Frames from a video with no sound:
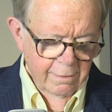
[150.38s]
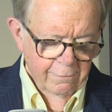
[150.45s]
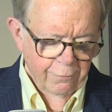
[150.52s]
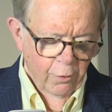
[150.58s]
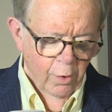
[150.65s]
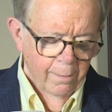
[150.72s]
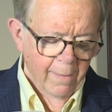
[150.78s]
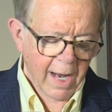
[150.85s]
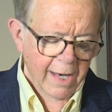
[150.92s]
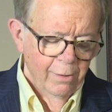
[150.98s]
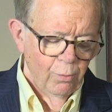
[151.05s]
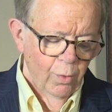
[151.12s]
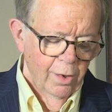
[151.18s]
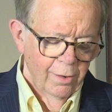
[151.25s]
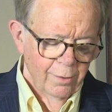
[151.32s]
For my
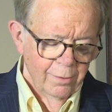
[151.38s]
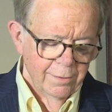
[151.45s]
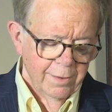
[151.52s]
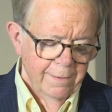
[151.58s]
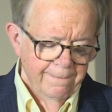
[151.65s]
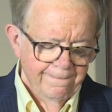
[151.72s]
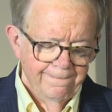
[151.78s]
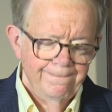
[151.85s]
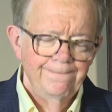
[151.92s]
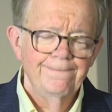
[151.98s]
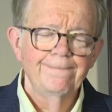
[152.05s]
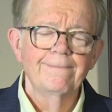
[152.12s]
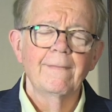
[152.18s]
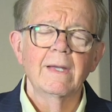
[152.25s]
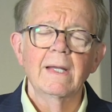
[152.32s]
world,
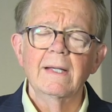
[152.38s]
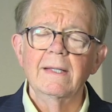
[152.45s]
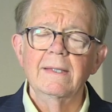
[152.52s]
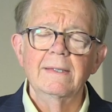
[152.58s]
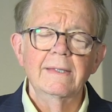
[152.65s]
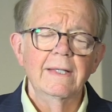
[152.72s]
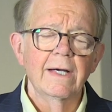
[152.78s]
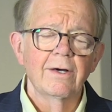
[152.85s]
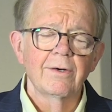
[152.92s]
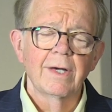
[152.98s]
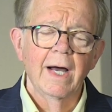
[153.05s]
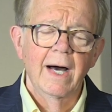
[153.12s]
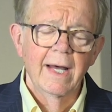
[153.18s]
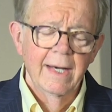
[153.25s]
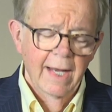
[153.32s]
dear
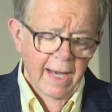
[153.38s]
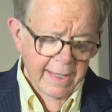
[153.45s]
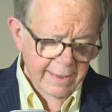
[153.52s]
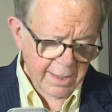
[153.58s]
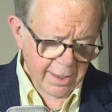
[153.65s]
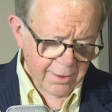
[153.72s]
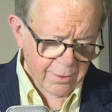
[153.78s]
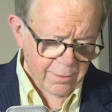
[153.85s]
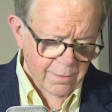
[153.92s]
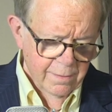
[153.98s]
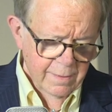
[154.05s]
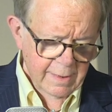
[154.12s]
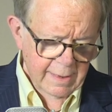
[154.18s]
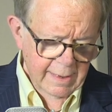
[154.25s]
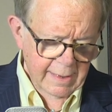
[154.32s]
God, I know
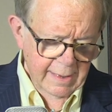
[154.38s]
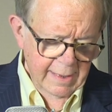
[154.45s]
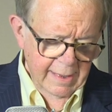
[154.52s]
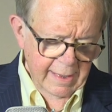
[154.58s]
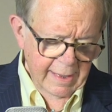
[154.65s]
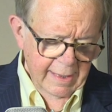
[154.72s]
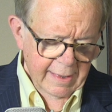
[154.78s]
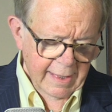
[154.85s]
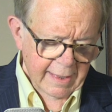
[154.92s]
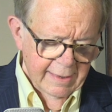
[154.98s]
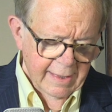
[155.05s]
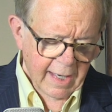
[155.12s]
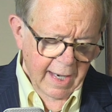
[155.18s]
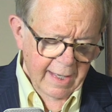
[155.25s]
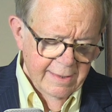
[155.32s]

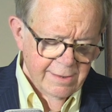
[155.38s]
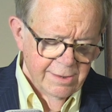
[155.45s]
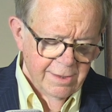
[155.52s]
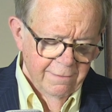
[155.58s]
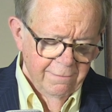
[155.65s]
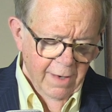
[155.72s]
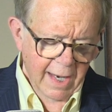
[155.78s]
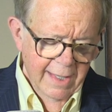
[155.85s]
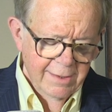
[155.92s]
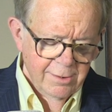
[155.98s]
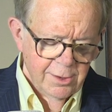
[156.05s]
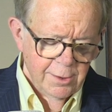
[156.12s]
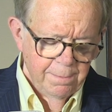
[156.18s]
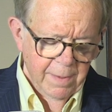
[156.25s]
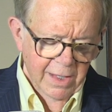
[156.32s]
that God's divine
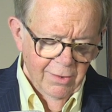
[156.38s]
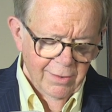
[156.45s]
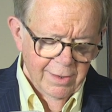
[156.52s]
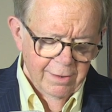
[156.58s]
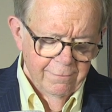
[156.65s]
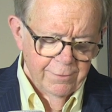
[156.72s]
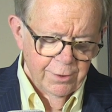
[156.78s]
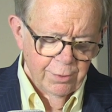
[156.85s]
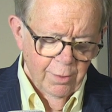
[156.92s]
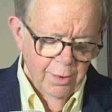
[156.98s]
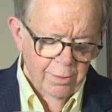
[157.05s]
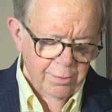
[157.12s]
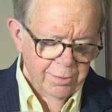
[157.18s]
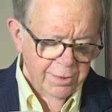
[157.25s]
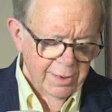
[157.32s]
spirit of
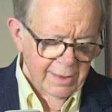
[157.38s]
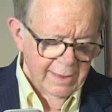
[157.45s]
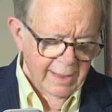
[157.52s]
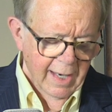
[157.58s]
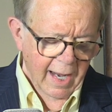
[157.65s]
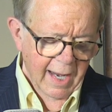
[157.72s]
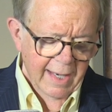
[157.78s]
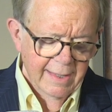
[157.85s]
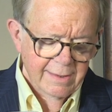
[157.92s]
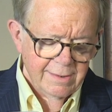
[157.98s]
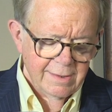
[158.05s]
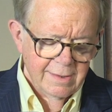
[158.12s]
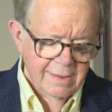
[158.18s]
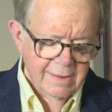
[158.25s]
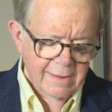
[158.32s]
truth
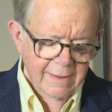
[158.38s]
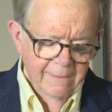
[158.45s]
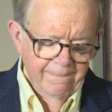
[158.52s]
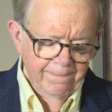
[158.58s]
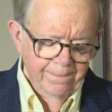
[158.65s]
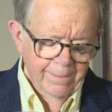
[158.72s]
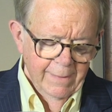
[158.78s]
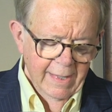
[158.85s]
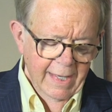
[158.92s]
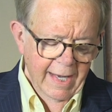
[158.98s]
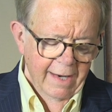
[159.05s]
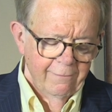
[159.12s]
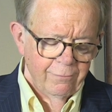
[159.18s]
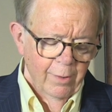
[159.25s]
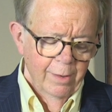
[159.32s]
guides
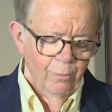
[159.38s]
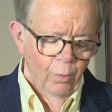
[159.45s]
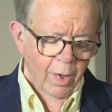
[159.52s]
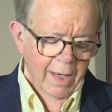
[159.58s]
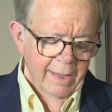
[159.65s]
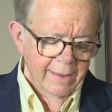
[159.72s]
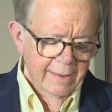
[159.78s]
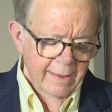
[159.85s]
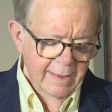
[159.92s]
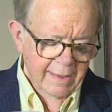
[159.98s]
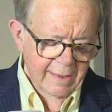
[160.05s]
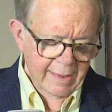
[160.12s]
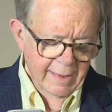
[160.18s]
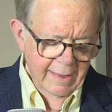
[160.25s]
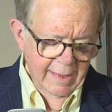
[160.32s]
everyone
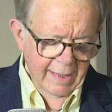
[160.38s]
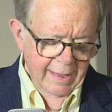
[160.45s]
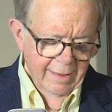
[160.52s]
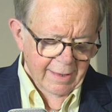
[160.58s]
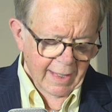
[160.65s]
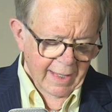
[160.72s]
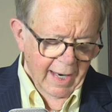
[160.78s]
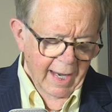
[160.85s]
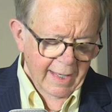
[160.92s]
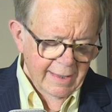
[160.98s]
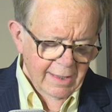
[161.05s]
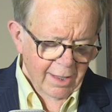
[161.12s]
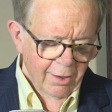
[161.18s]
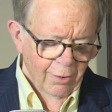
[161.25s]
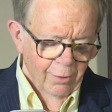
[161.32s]
that
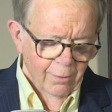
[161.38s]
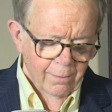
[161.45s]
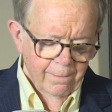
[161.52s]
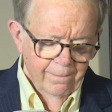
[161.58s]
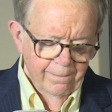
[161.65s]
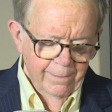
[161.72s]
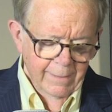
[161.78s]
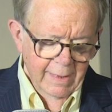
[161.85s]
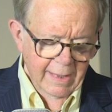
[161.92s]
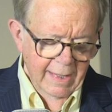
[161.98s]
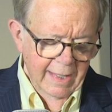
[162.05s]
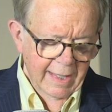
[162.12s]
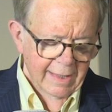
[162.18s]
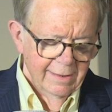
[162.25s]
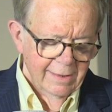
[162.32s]
I know
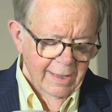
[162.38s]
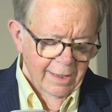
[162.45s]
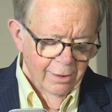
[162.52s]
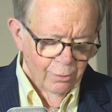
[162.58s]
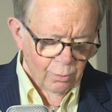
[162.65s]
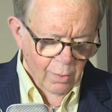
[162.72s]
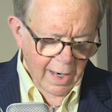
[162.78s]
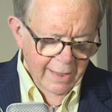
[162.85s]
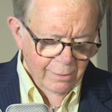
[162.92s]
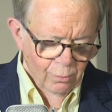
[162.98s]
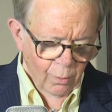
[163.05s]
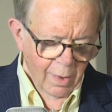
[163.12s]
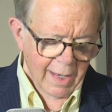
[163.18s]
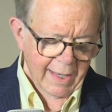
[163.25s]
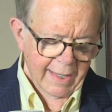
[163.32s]
in their
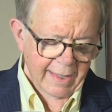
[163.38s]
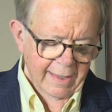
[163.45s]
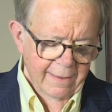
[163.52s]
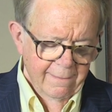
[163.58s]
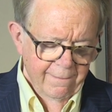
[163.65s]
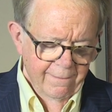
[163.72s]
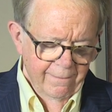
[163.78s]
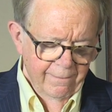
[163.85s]
right way.